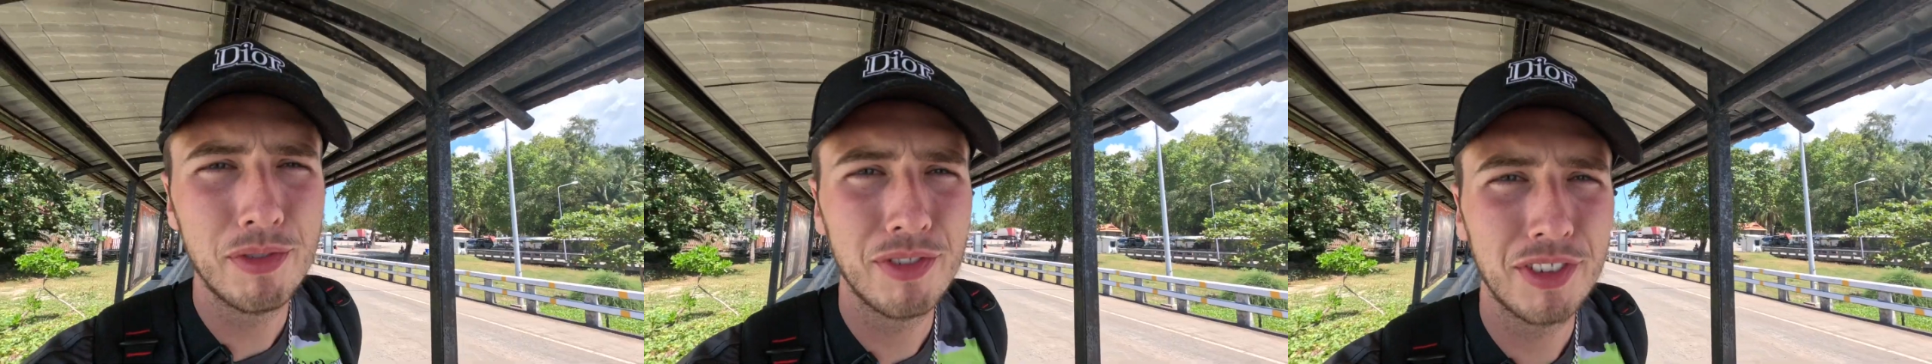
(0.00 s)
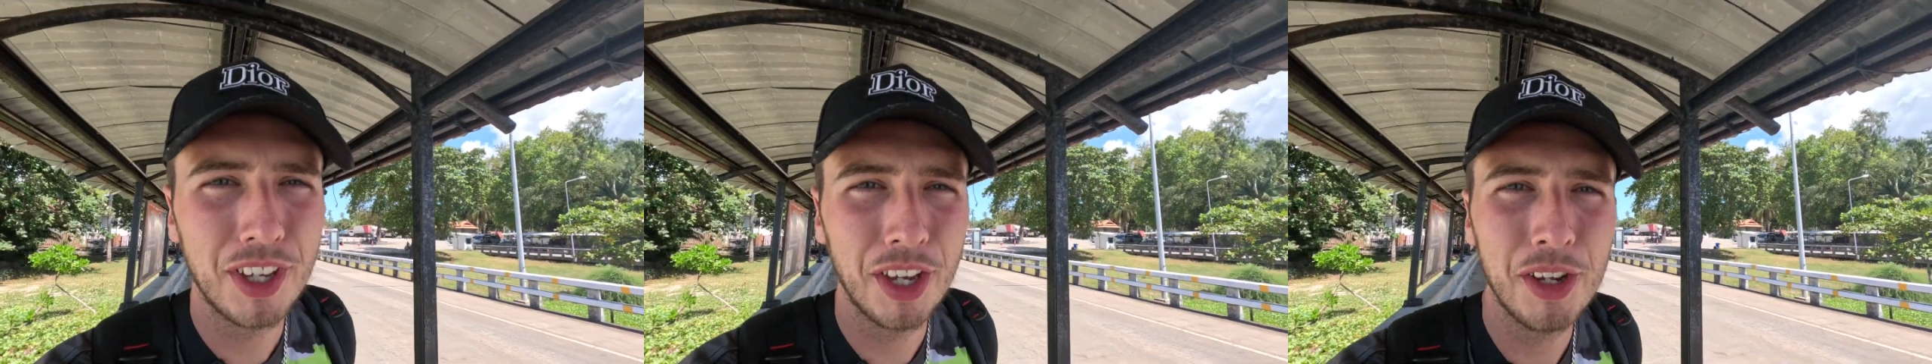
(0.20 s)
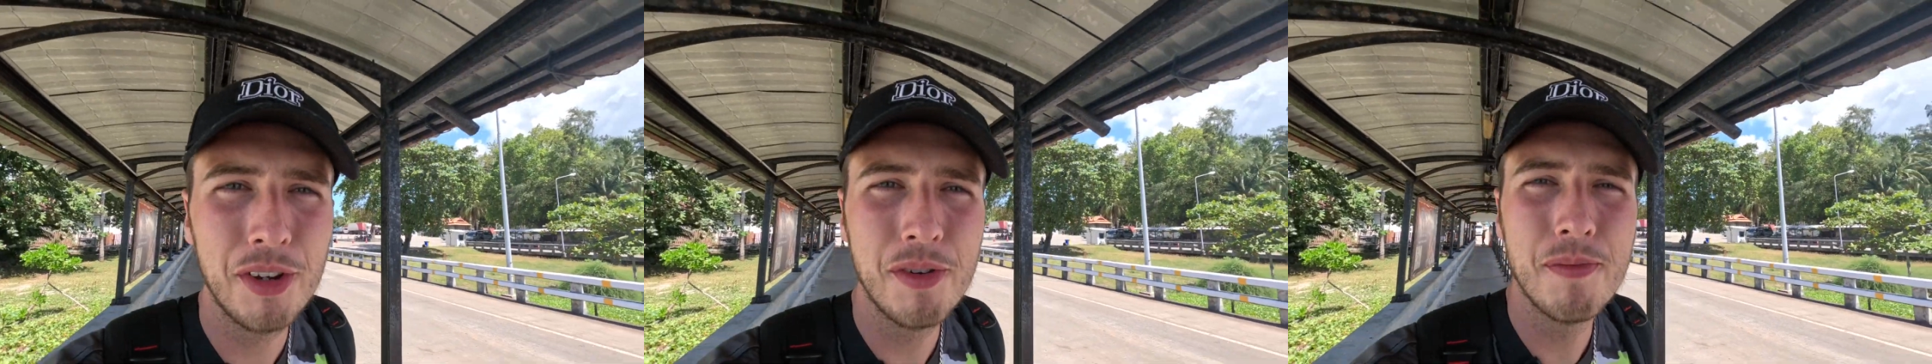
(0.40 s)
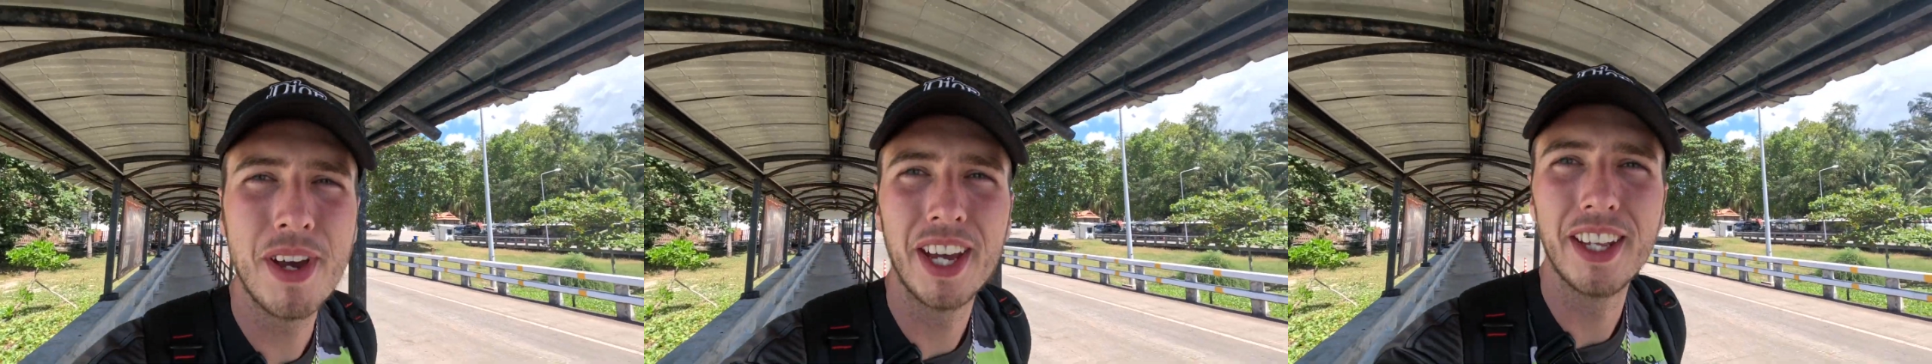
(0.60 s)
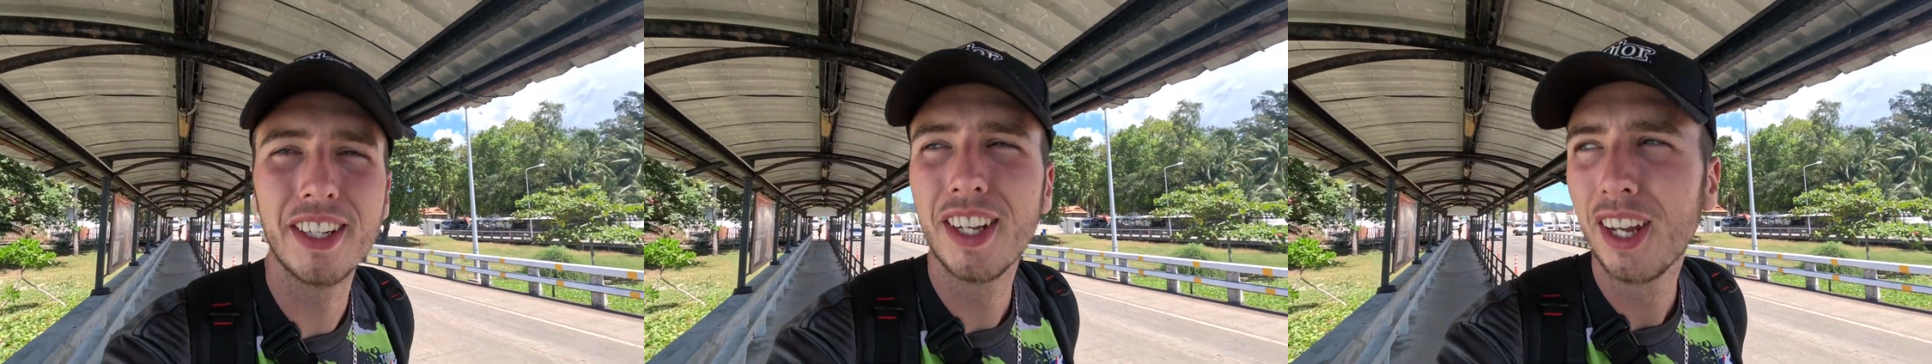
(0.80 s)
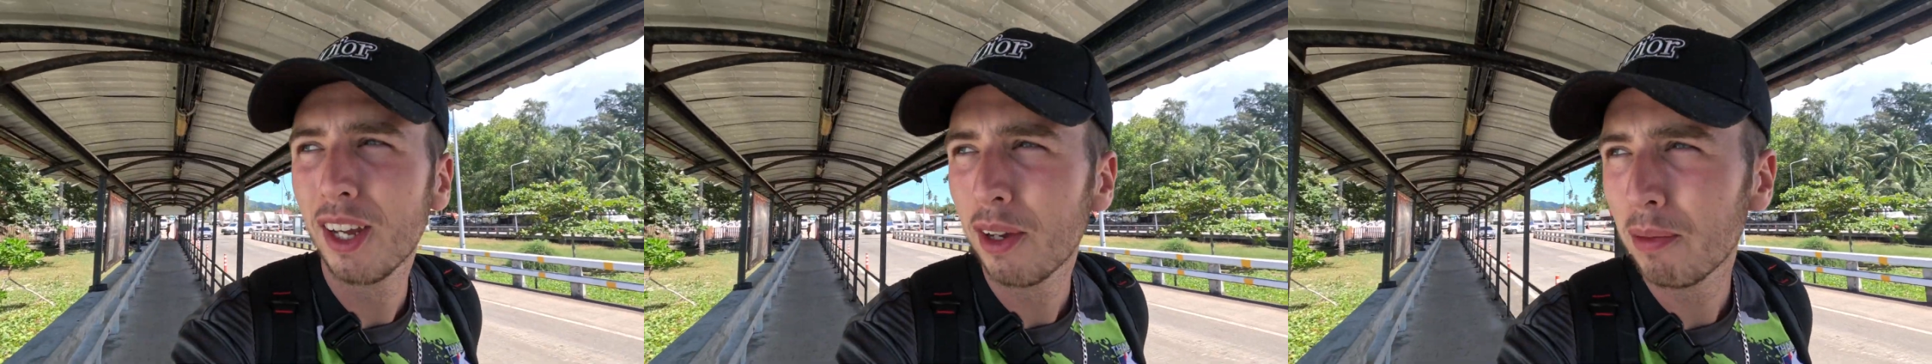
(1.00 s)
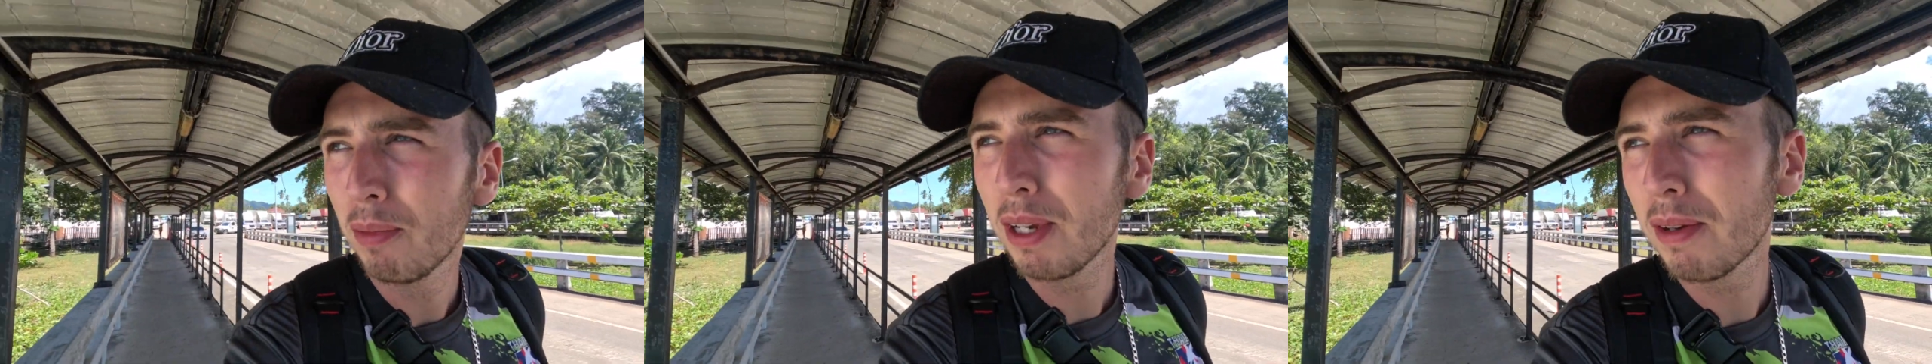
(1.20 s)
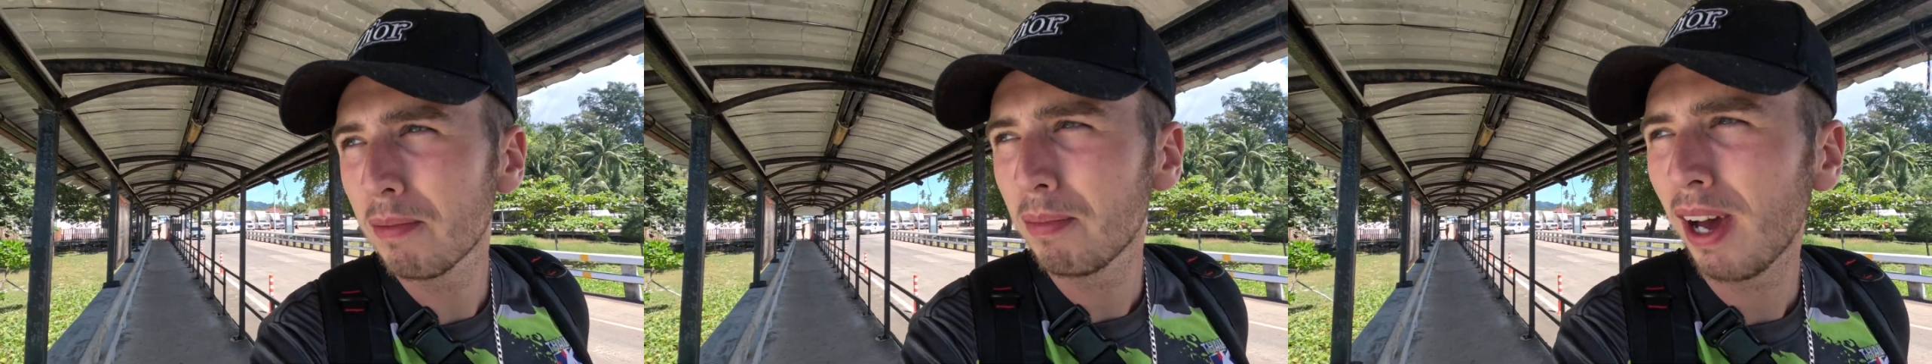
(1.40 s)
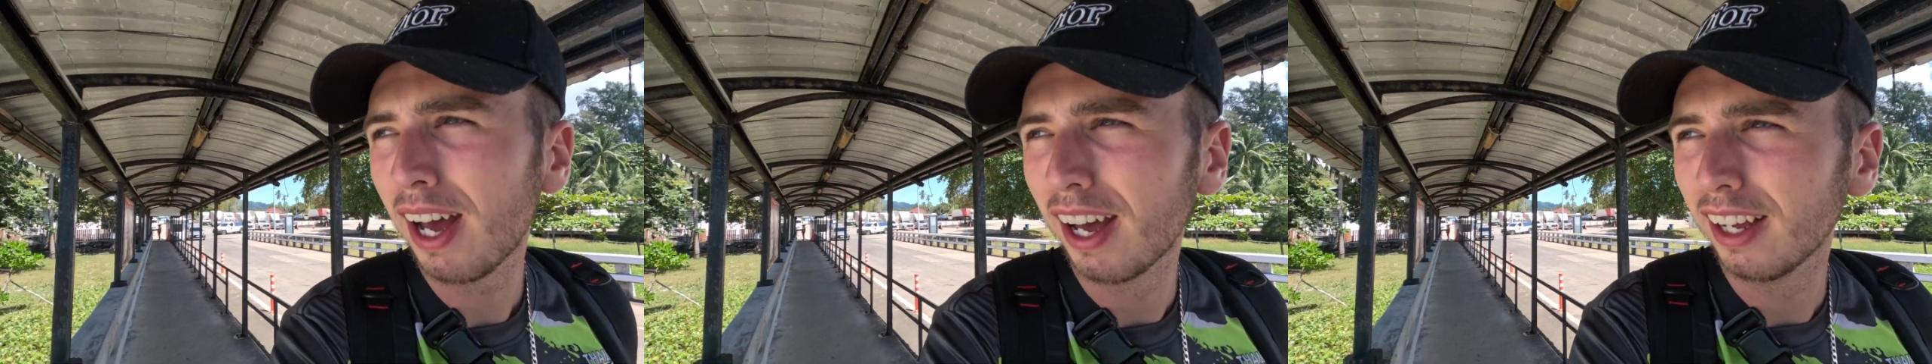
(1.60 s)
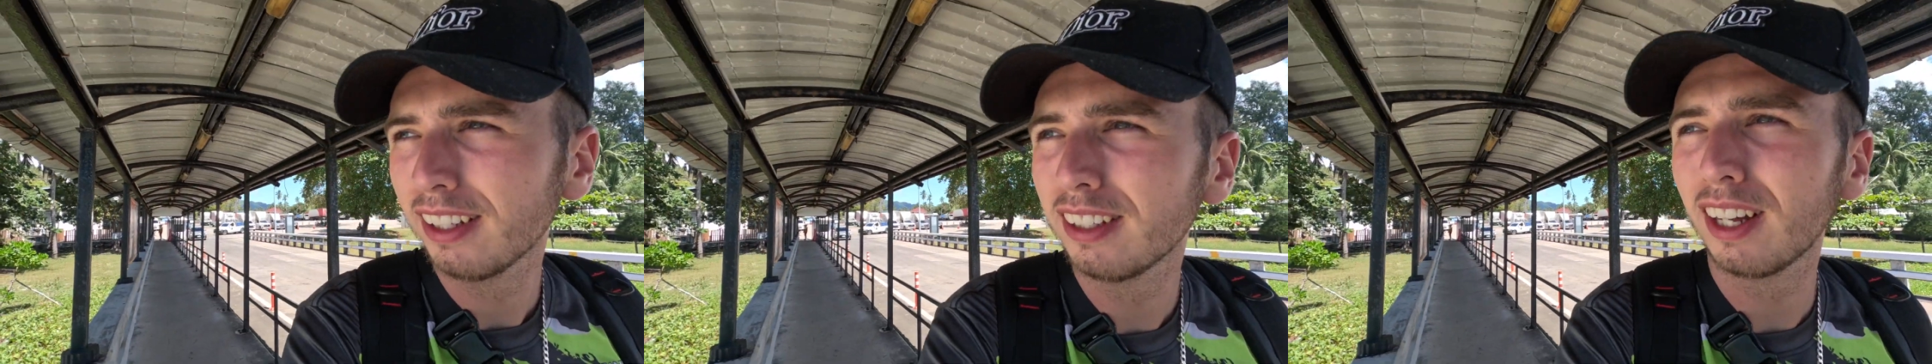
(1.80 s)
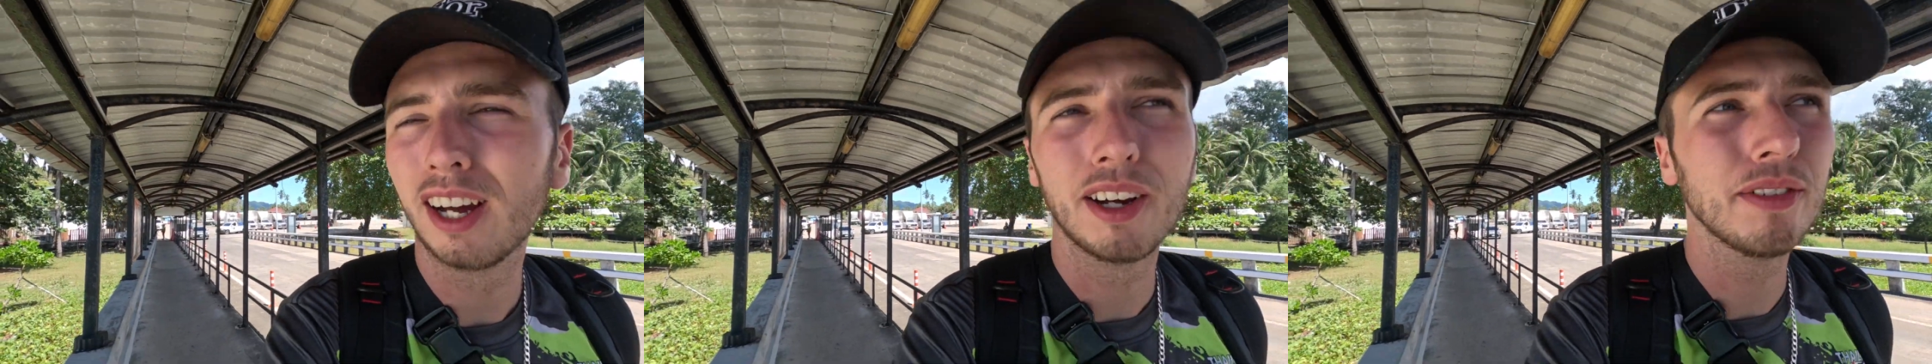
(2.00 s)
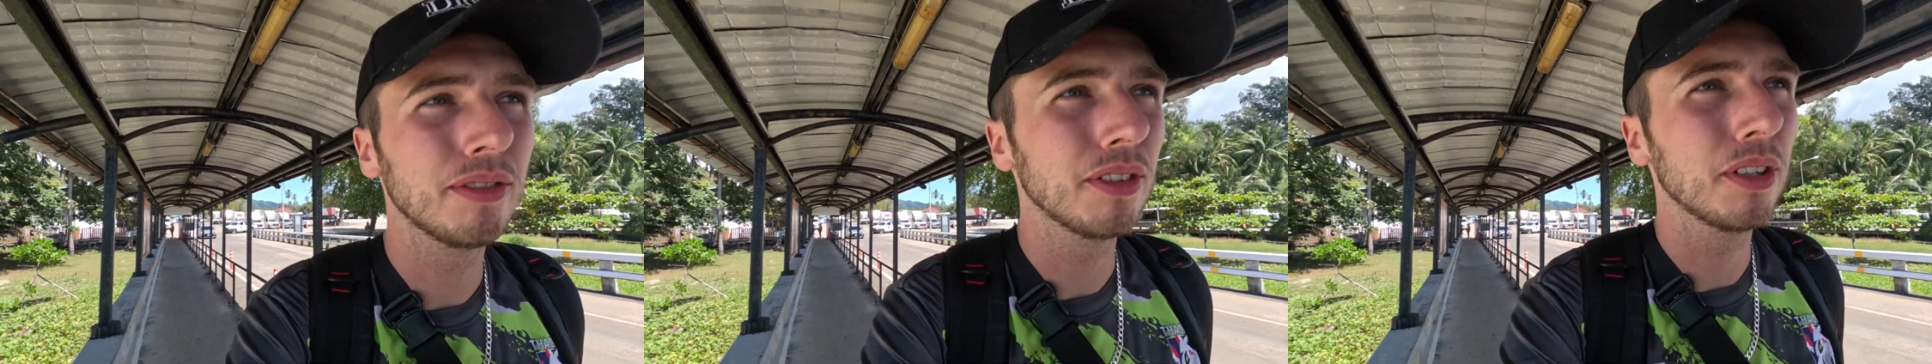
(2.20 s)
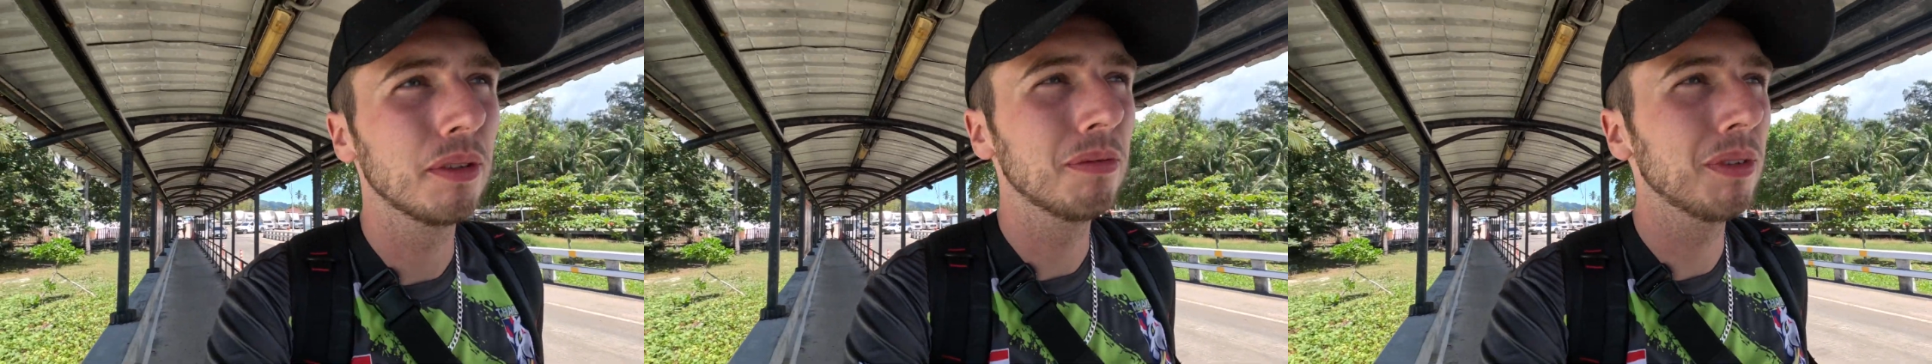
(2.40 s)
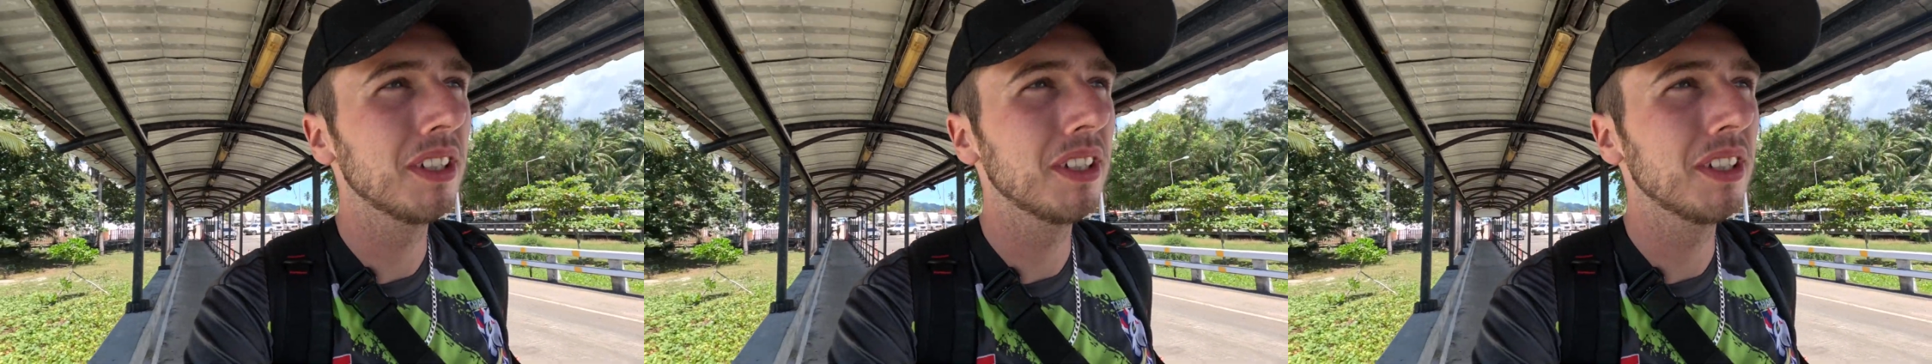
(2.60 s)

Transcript: fuming. Me and Ben have um,